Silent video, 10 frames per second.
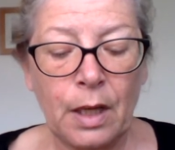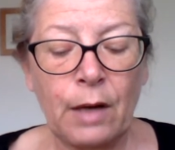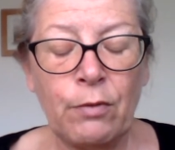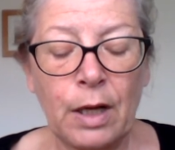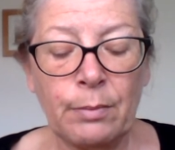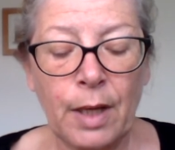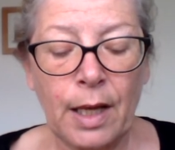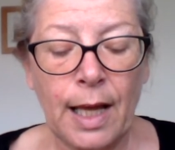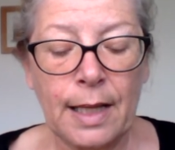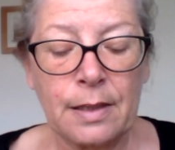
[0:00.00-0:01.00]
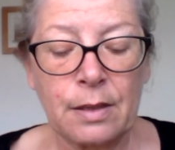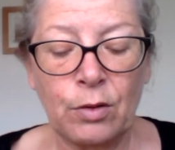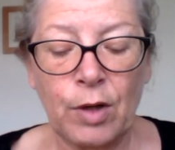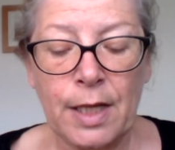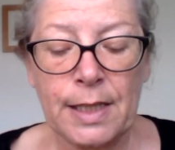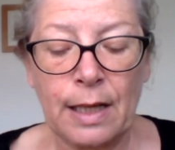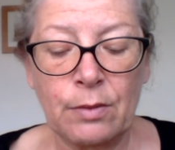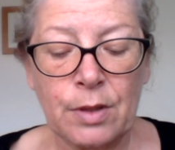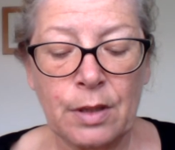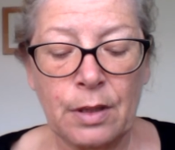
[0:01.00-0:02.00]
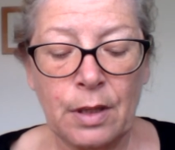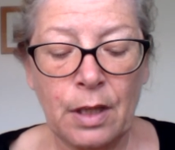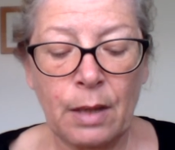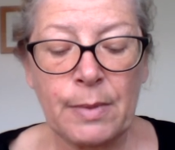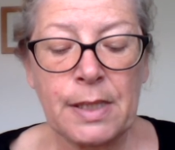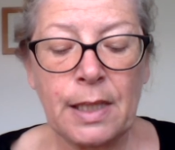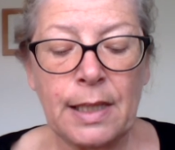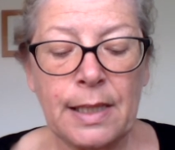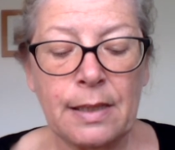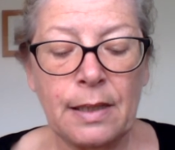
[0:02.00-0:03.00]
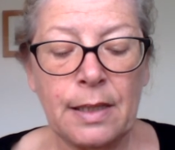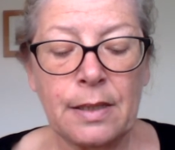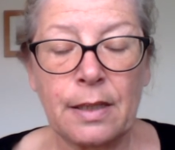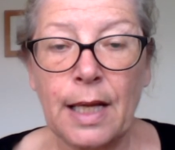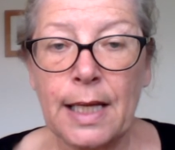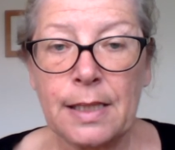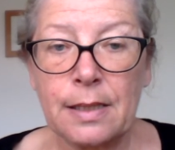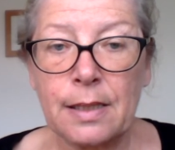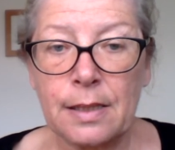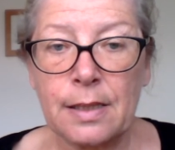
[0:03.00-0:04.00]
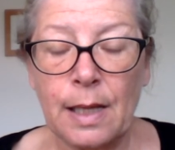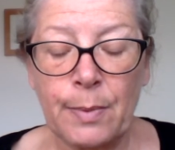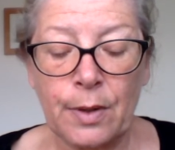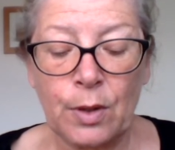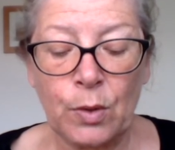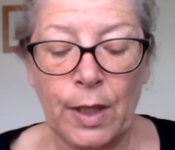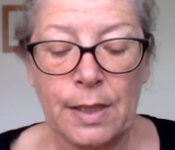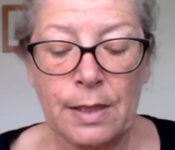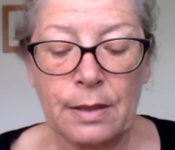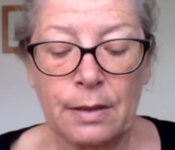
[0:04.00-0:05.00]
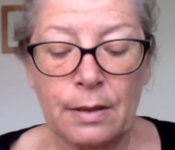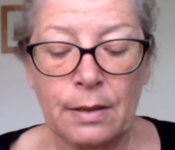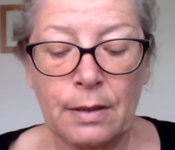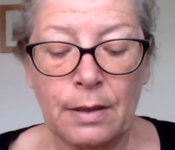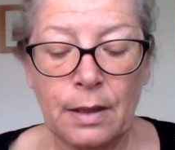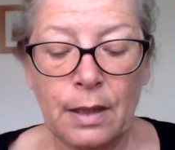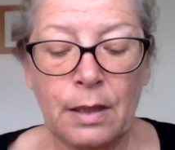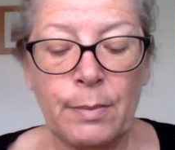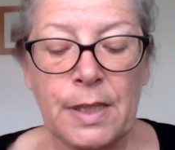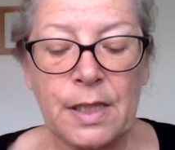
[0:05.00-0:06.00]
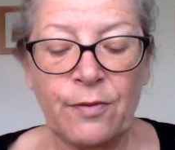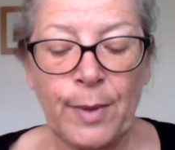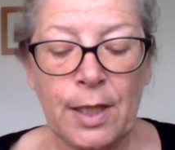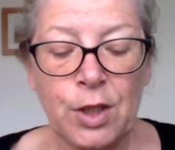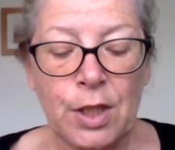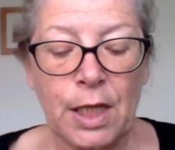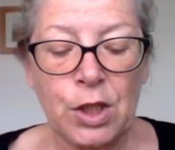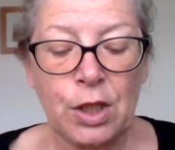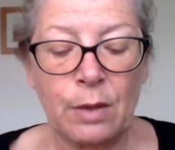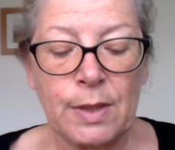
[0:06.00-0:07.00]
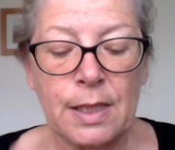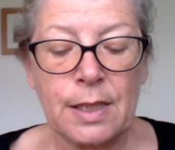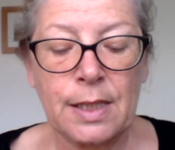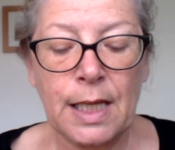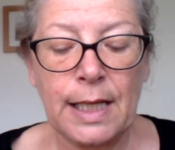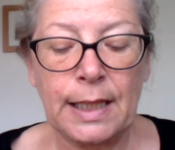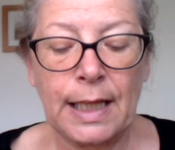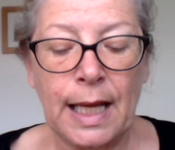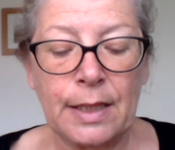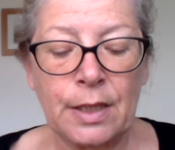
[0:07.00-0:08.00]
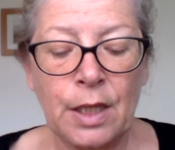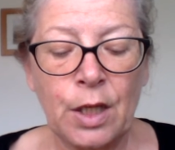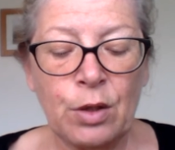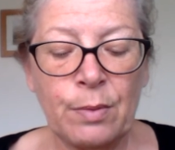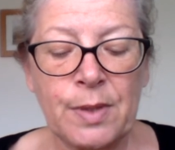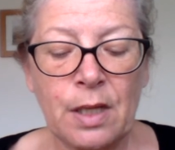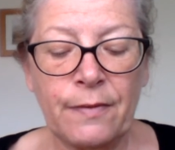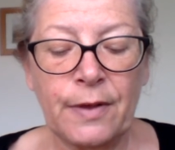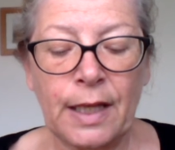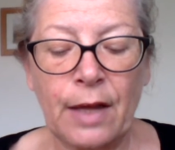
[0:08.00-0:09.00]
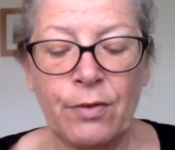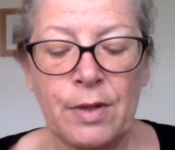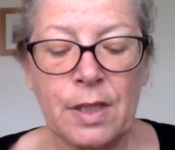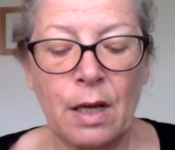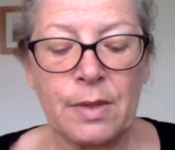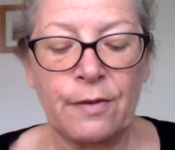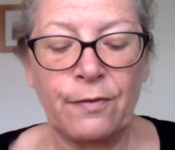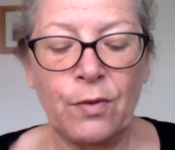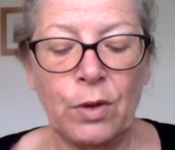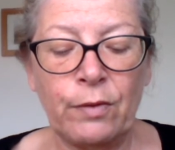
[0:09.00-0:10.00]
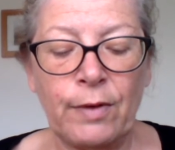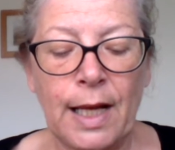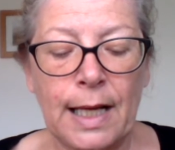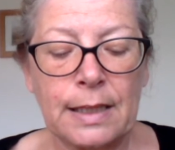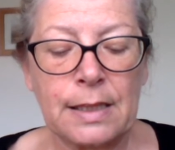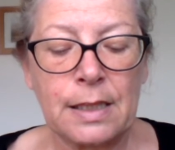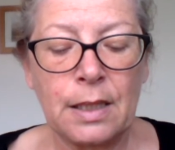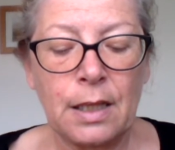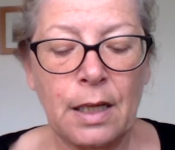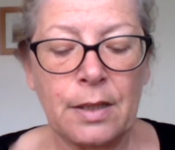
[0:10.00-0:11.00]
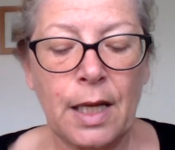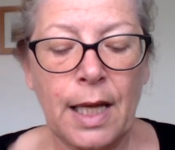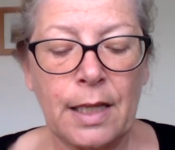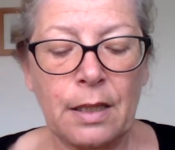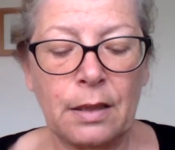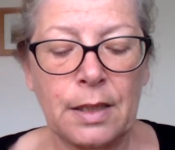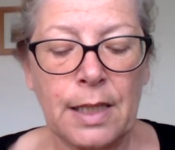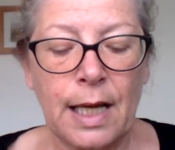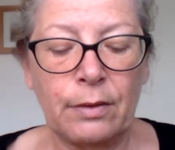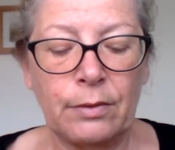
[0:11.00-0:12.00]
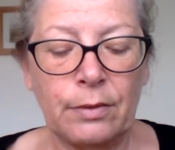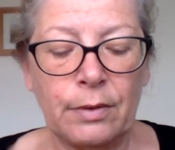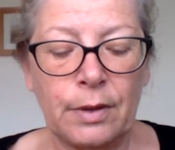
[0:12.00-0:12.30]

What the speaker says: I wrung my hands and cried out, and Mr. Linton hastened his step at the noise. In the midst of my agitation, I was sincerely glad to observe that Catherine's arms had fallen relaxed, and her head hung down.